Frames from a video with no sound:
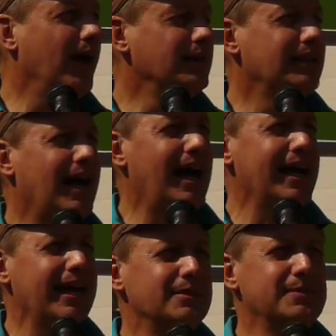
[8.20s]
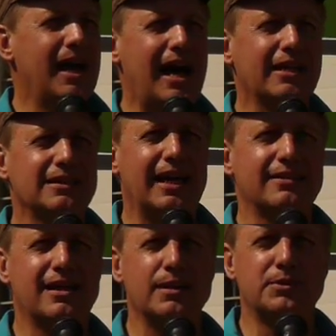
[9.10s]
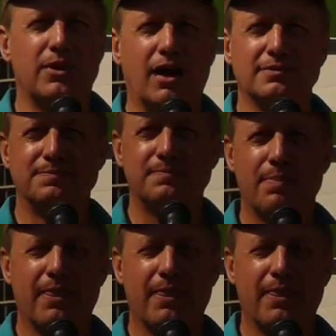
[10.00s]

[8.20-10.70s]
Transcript: Well, I am not Lance Armstrong.